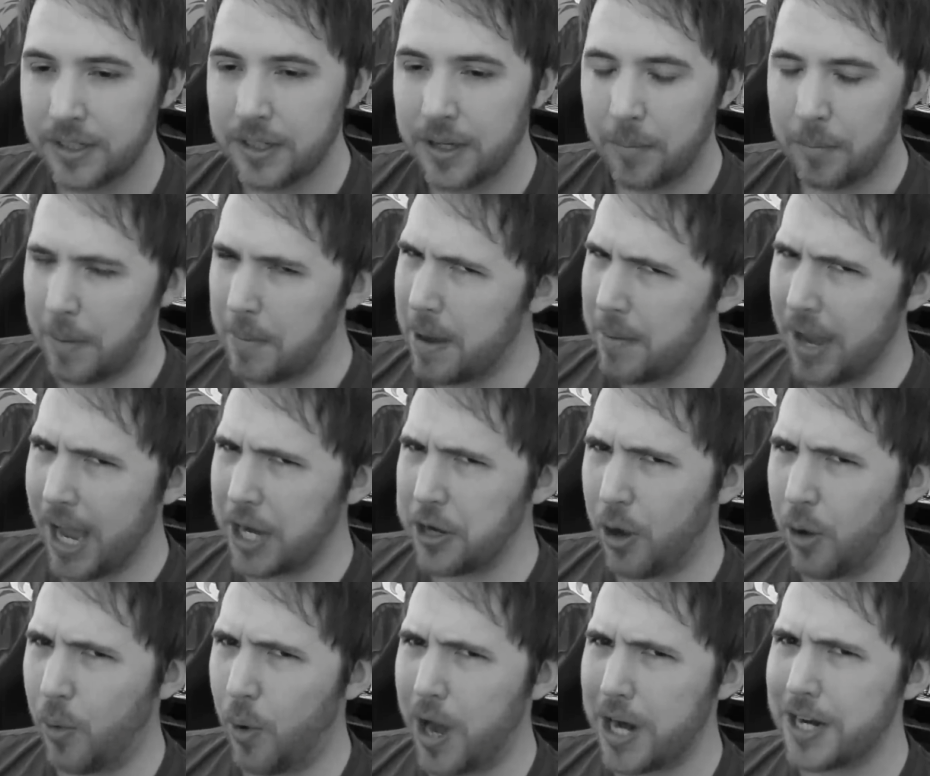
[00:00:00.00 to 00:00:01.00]
But maybe I
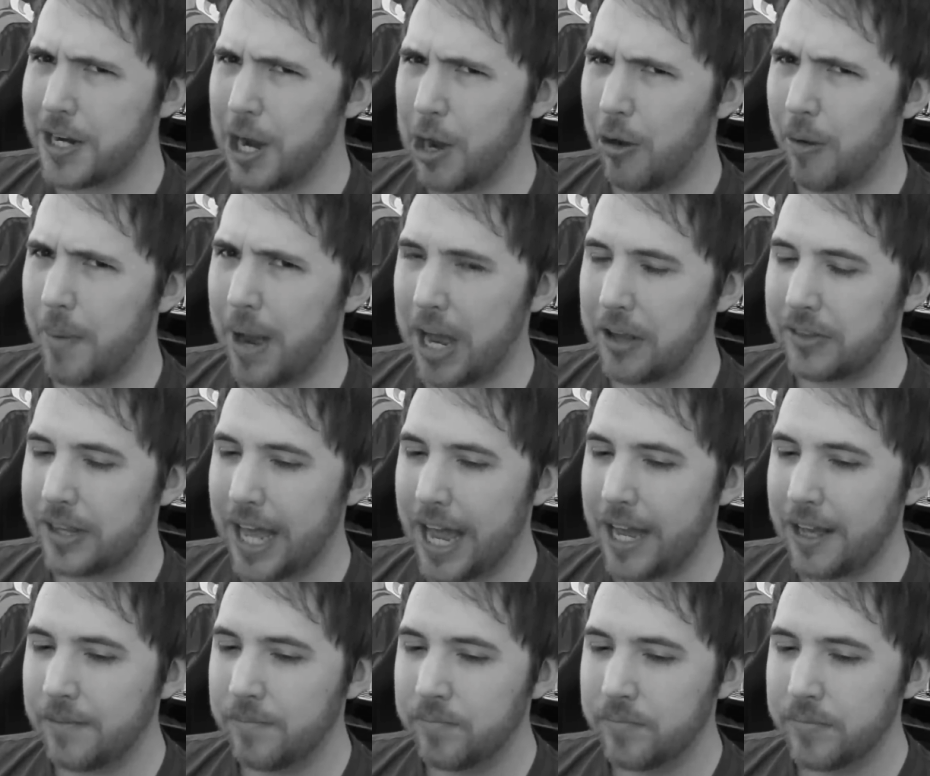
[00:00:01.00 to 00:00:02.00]
don't want to know about
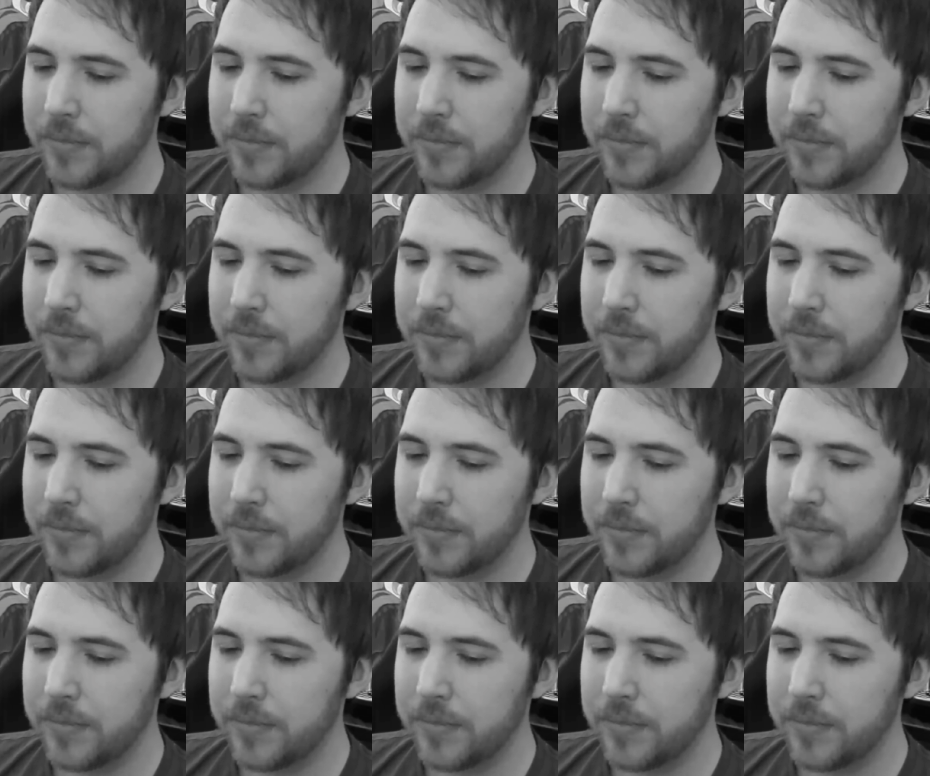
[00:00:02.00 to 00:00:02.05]
that.